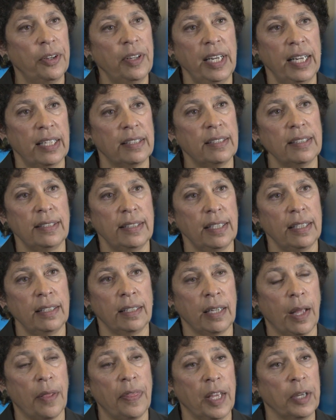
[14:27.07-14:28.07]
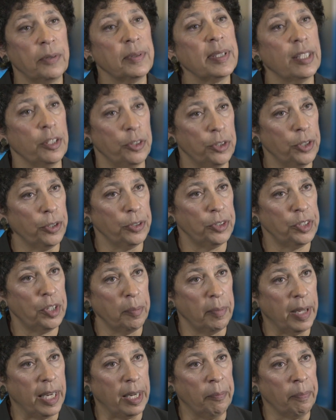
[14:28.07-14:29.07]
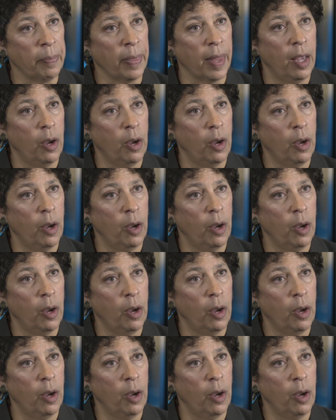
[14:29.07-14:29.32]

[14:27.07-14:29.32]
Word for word: good antecedent, I think, was the Church Committee